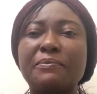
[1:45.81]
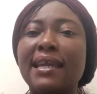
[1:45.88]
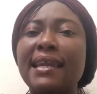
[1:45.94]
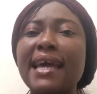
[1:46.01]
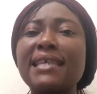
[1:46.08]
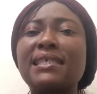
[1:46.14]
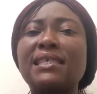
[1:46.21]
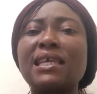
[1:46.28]

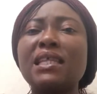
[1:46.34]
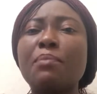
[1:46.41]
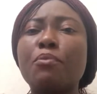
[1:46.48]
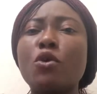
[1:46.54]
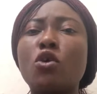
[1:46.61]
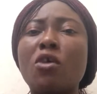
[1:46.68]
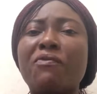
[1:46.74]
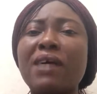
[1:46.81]
Let's see the
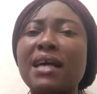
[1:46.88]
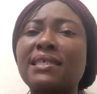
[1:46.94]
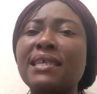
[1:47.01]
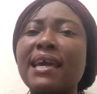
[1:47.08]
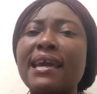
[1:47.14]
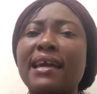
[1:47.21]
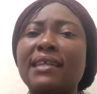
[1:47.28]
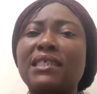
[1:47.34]
book of
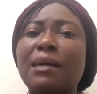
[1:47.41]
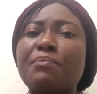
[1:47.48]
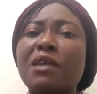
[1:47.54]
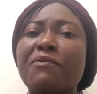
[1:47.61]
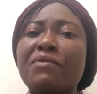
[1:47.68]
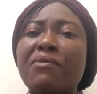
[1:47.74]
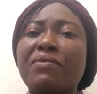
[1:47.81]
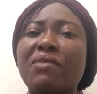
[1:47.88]
Isaiah chapter
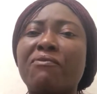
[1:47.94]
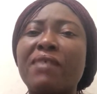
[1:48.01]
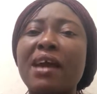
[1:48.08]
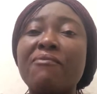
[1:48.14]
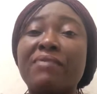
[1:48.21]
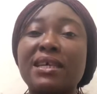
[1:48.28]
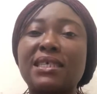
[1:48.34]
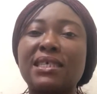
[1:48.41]
55
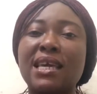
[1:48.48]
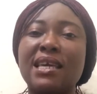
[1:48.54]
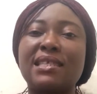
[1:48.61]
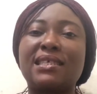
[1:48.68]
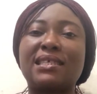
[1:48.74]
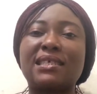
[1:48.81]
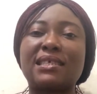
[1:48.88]
verse 8.